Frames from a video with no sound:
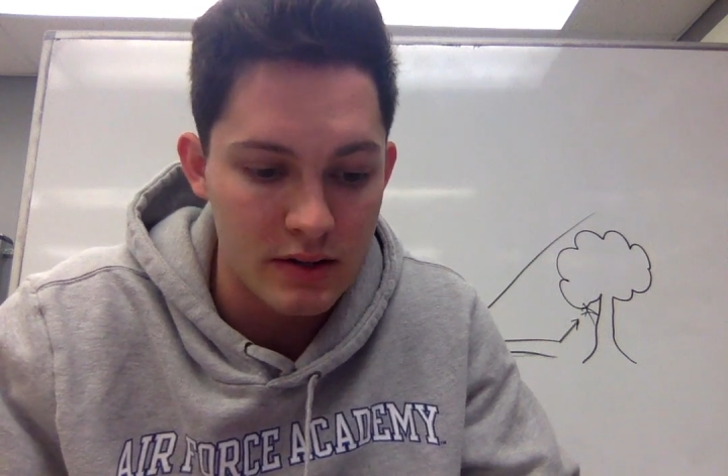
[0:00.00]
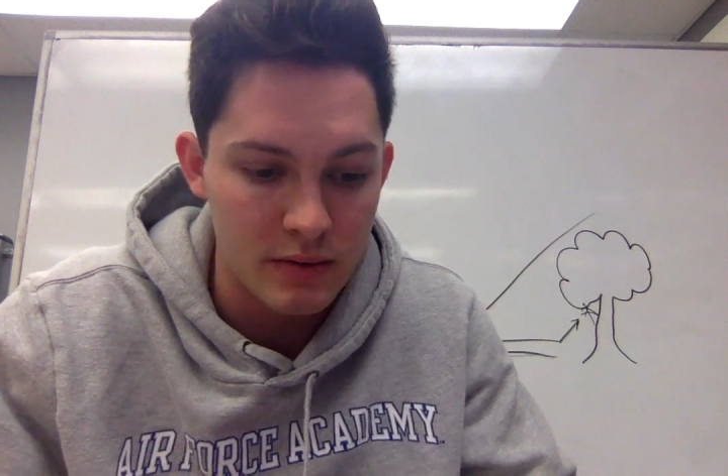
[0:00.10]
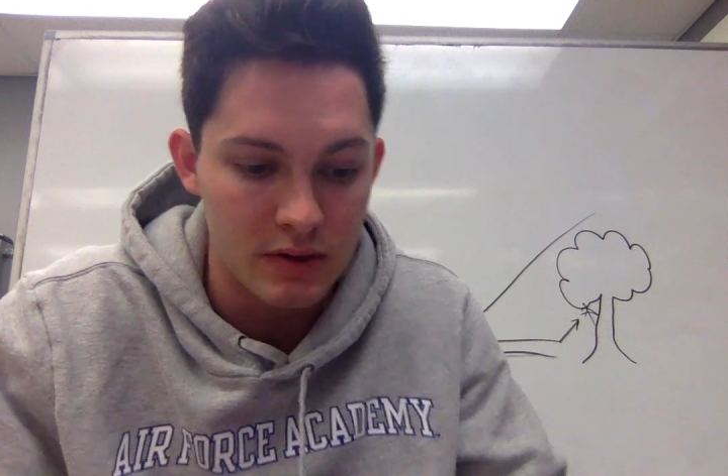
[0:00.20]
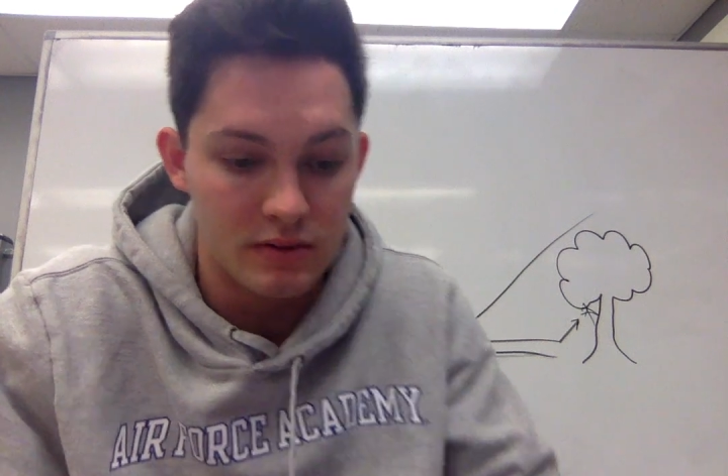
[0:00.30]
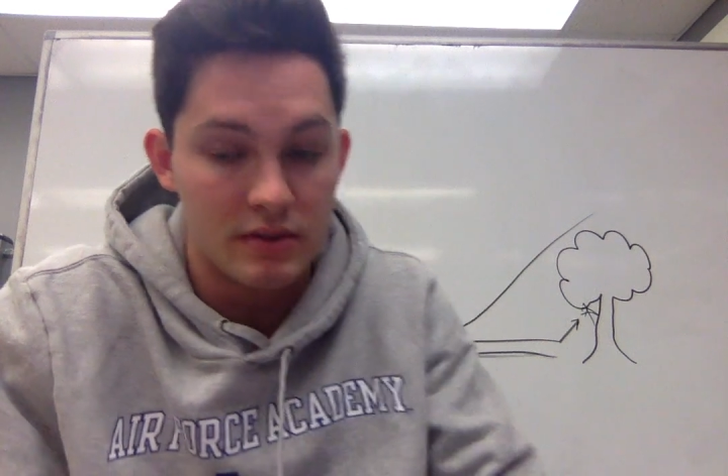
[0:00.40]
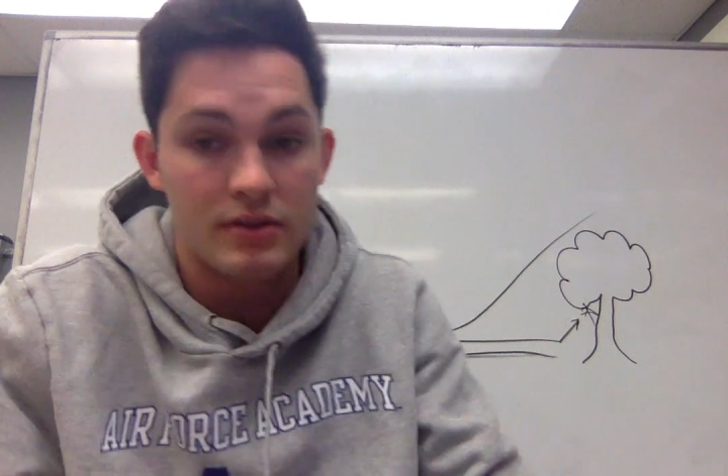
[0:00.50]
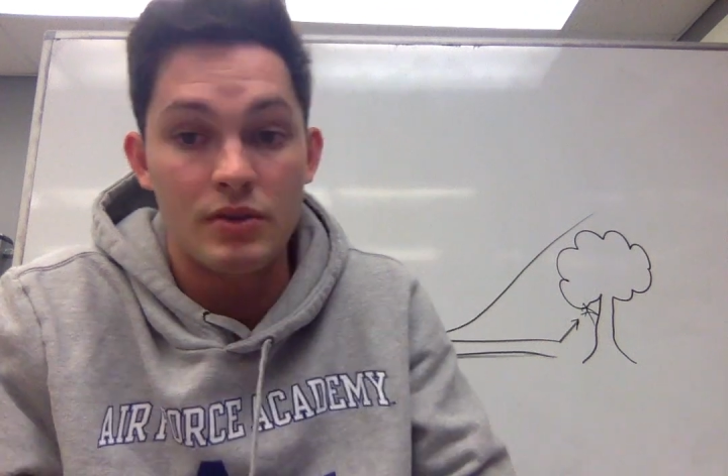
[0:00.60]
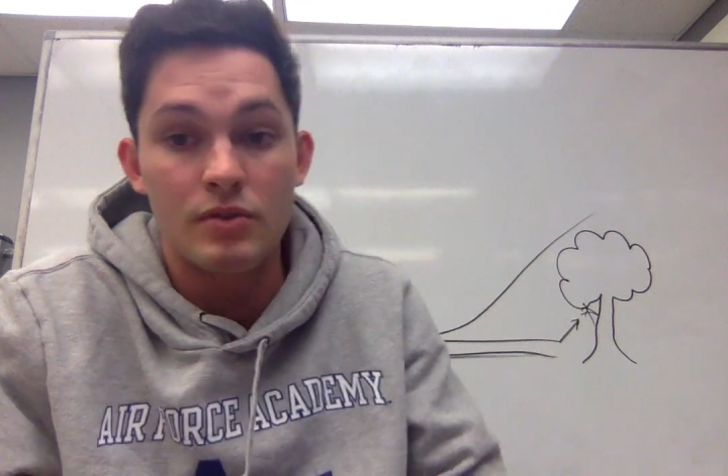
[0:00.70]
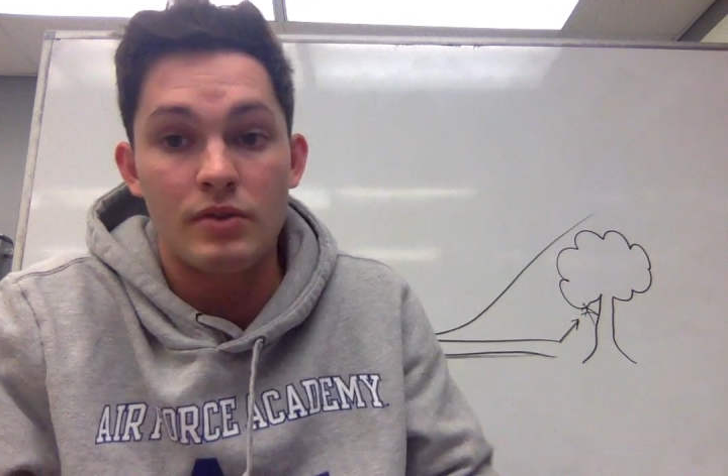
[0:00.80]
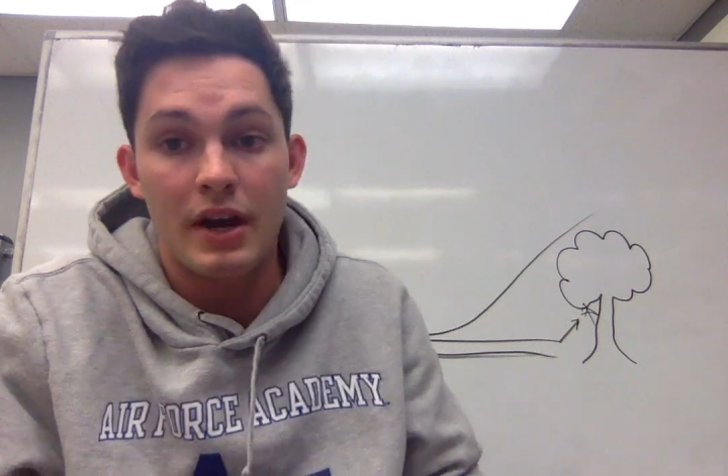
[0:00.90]
So we use the
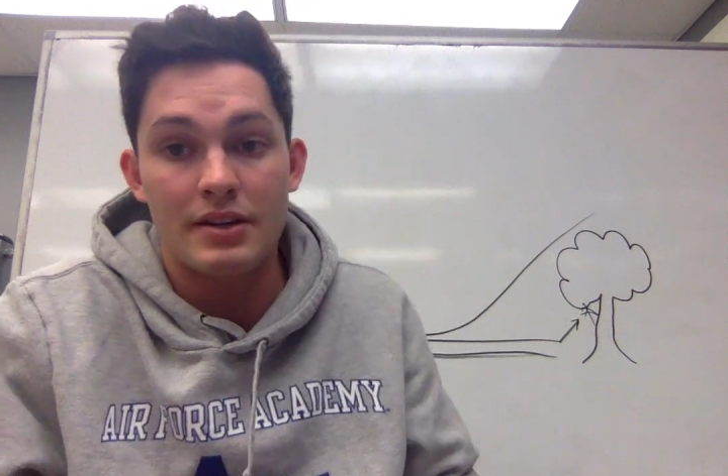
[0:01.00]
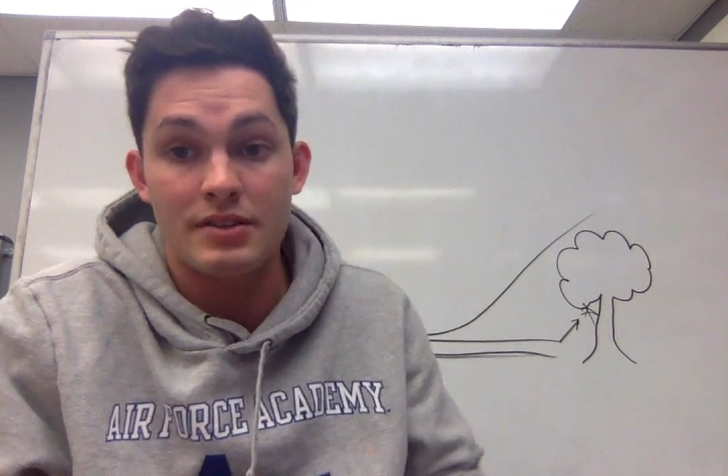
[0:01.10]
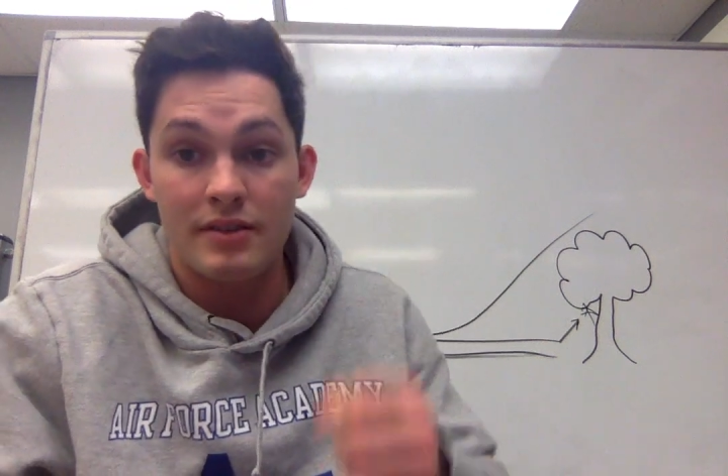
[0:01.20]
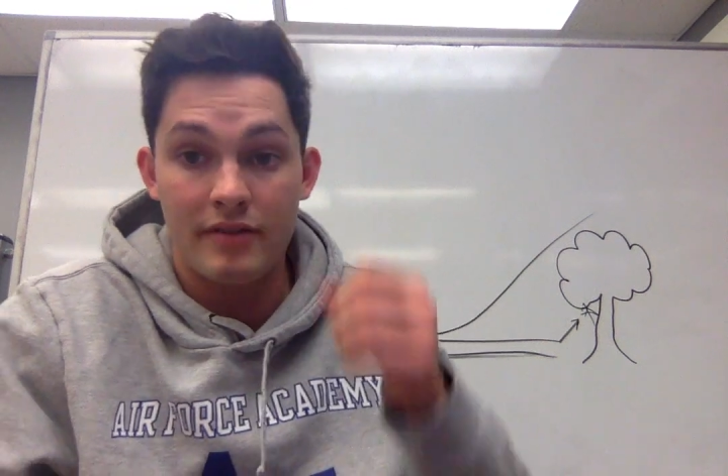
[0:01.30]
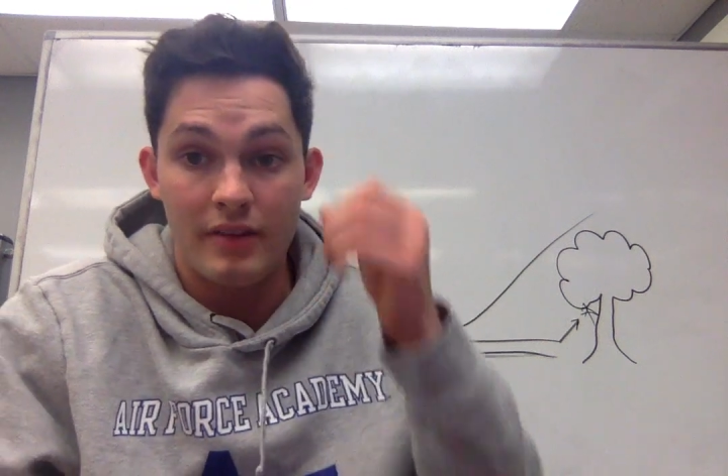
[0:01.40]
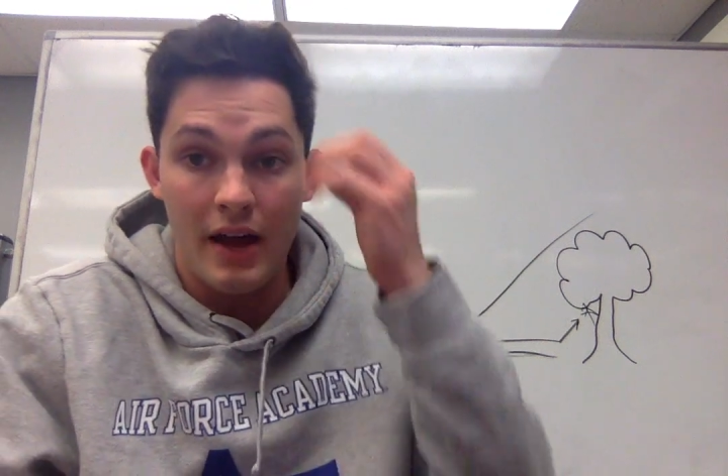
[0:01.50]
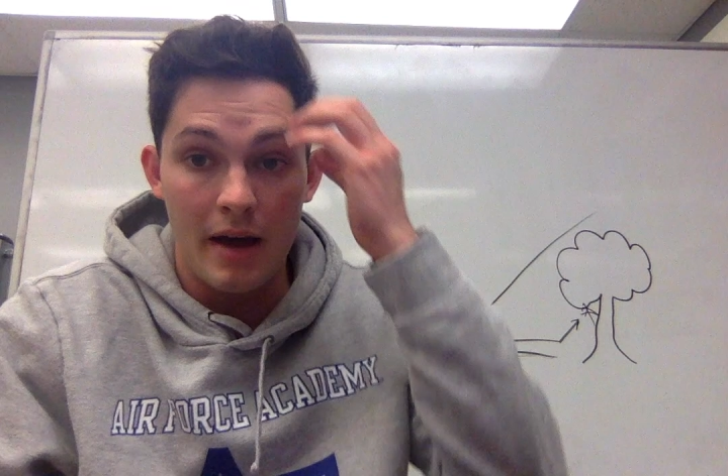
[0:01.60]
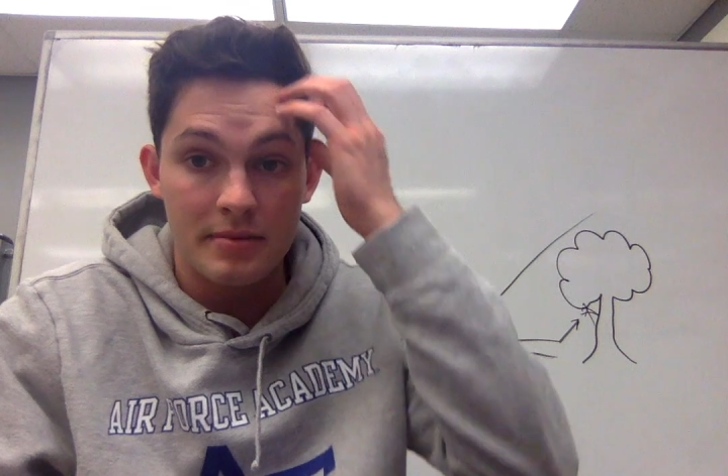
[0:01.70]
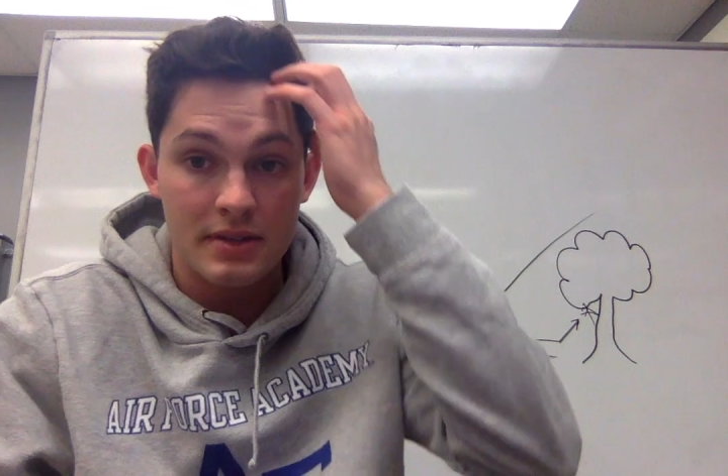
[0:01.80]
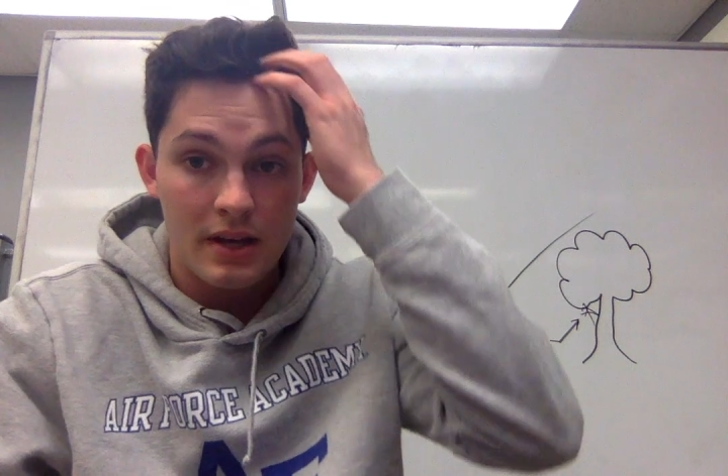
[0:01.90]
2 notches of
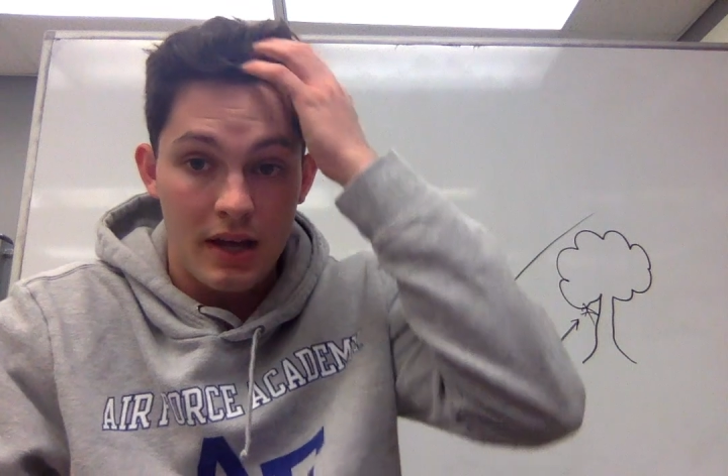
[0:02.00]
flaps